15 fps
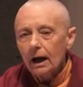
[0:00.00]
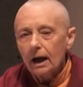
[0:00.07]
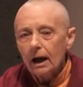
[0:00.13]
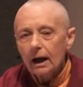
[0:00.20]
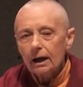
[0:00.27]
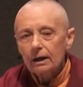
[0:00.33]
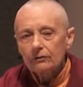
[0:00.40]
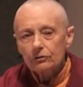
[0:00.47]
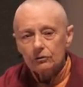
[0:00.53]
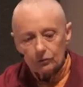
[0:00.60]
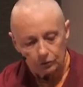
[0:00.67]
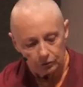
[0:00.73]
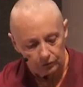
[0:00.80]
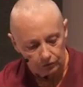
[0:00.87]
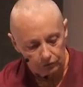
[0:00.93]
And so
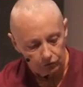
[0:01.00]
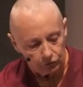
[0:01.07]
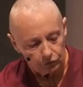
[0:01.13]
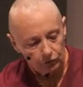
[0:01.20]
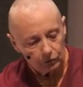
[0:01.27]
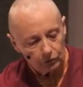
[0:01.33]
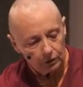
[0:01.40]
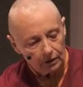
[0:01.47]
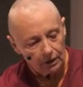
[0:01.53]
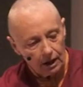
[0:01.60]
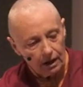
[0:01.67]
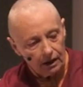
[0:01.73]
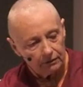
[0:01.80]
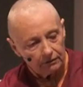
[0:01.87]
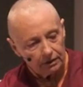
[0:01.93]
the snow got
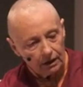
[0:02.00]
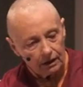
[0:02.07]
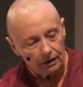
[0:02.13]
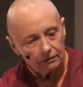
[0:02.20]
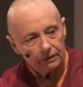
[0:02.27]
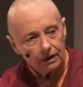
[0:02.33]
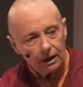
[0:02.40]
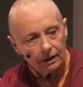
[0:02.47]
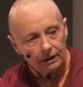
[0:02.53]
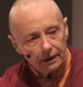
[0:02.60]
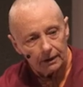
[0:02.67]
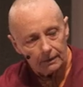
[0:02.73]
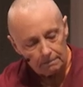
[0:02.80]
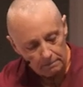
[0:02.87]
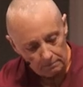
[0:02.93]
higher and higher and higher.
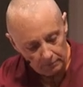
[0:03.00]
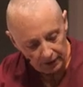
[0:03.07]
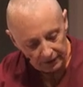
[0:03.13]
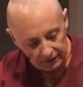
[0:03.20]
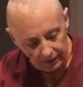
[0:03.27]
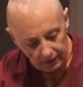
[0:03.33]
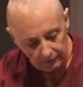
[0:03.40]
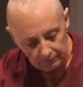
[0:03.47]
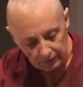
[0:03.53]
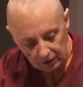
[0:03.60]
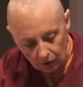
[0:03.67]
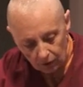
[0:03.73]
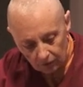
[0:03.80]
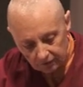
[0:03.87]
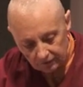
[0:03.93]
But
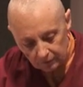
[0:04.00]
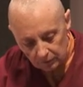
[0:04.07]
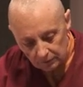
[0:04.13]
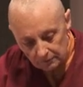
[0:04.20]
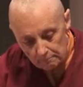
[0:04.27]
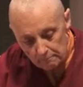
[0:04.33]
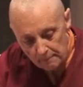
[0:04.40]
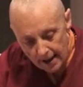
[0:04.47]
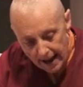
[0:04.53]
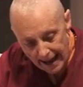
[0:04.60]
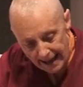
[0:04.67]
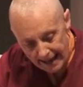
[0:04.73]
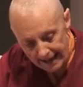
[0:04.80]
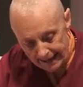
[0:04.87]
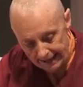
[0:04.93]
because it was
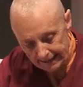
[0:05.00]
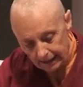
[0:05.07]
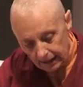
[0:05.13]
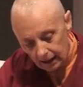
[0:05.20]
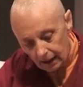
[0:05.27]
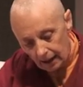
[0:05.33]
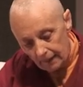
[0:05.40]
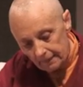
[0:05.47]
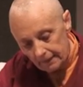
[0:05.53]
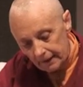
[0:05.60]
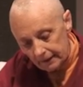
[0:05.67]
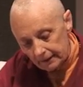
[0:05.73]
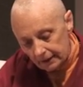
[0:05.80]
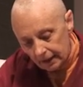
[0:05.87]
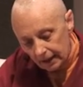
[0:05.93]
May,
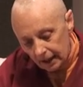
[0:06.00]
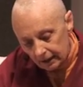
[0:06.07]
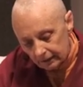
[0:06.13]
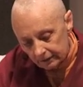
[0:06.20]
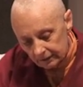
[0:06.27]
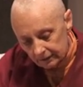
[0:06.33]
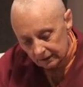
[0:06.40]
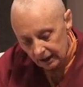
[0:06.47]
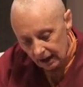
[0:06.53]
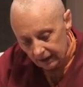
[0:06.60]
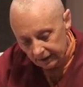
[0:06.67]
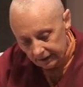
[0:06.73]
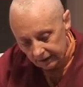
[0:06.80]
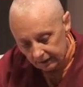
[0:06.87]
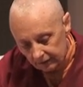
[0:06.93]
then the
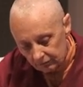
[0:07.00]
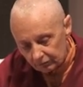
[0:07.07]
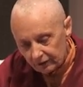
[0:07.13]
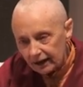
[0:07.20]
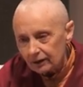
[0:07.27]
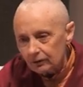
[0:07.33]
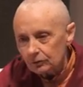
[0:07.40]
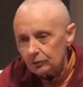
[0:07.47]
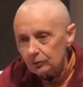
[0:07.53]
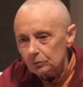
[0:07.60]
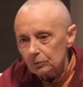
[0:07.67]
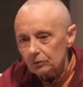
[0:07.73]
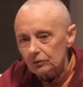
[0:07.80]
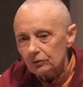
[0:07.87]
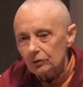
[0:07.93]
underlying ground
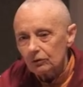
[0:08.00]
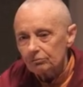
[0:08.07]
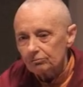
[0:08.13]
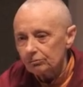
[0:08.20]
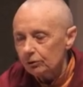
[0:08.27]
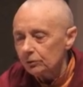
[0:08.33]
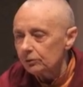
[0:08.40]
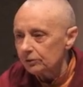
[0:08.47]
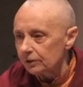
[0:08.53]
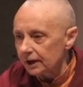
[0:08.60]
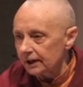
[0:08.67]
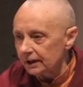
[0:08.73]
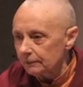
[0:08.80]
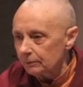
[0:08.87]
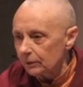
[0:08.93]
was not frozen
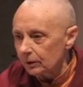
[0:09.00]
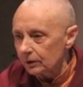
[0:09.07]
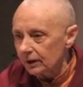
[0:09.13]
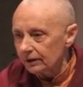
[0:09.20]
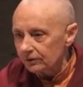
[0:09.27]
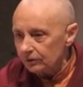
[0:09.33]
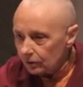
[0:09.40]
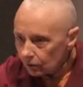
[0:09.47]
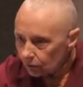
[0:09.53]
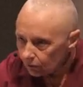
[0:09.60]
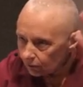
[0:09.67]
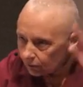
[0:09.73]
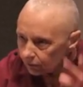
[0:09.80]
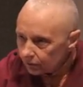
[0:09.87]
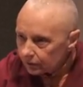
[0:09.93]
anymore. And so
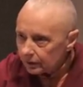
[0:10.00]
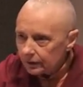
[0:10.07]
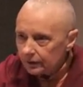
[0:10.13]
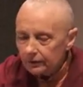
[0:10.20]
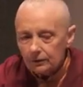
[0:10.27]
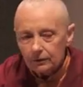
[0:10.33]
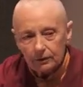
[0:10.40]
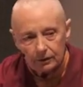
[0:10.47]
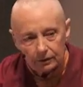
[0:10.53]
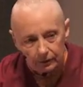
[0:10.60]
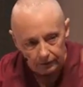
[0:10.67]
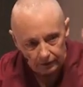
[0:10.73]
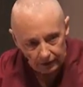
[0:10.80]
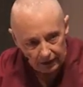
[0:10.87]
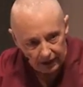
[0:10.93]
all
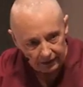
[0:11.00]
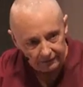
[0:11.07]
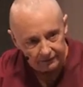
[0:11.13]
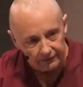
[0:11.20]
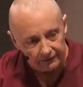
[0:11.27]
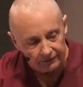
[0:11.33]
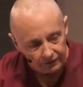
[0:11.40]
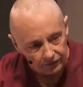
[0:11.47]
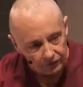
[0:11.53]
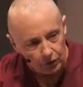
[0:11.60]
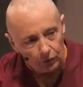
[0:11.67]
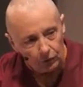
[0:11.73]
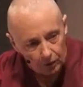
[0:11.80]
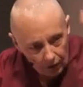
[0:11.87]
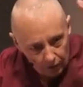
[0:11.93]
the under
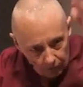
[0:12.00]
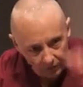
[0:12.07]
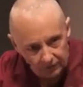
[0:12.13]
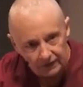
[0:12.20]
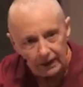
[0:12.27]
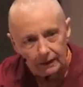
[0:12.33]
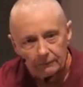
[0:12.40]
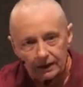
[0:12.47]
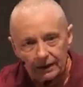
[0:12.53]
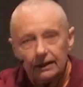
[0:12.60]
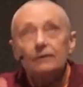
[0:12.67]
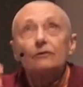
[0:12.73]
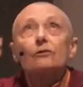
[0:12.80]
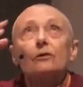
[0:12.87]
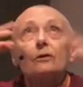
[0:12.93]
snow was coming
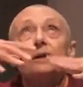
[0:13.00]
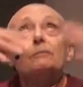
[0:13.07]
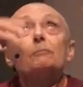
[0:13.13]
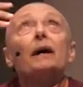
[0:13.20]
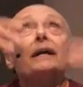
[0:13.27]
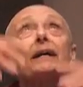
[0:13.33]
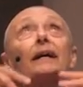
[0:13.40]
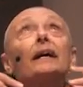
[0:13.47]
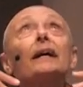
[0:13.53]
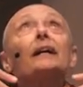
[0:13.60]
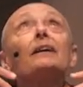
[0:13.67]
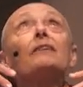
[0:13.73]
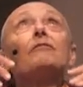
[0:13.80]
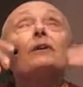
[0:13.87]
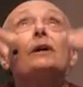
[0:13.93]
in. So in my
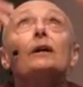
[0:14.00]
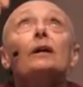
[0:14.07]
cave,